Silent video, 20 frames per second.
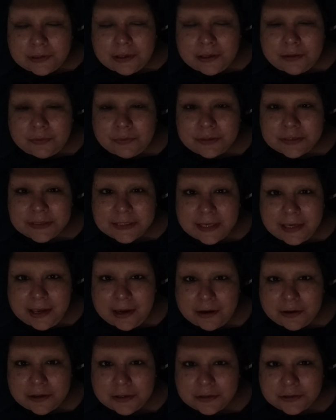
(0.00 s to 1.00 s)
I don't want to say
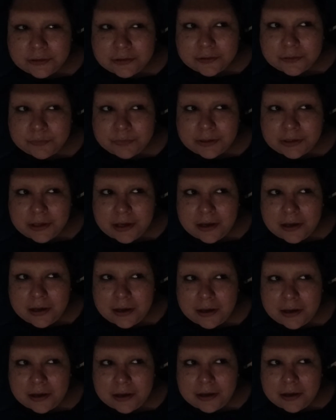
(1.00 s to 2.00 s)
character, but
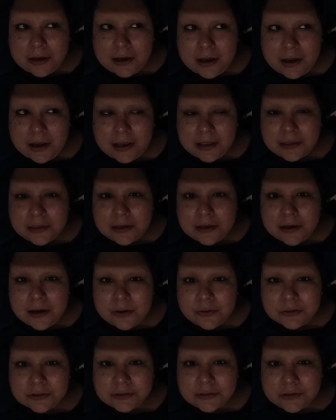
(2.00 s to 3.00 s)
I think
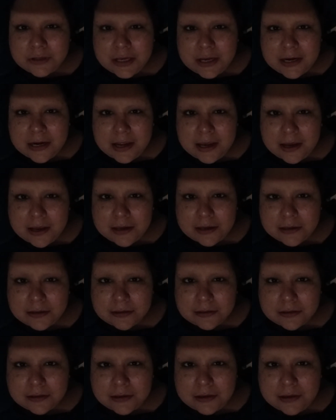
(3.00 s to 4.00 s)
I was looking at
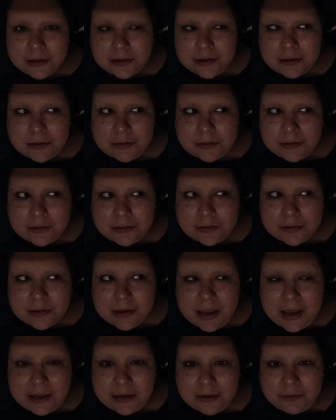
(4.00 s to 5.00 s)

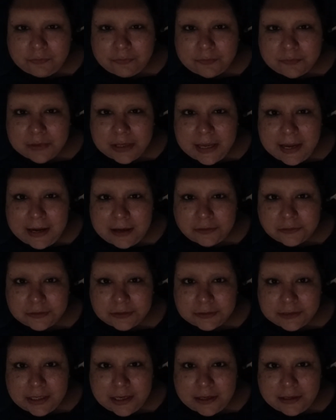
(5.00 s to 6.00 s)
at it from the
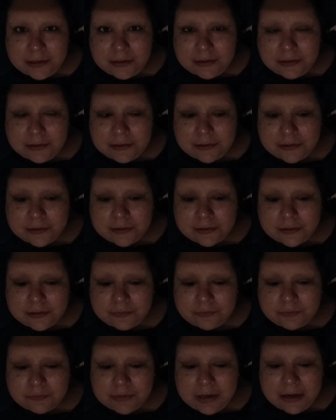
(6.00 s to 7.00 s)
outside,
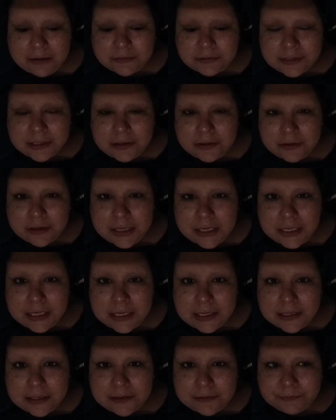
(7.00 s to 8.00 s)
from the outside looking
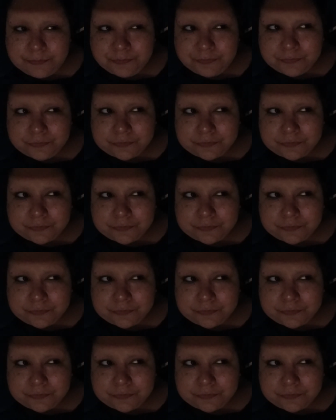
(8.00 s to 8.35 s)
in,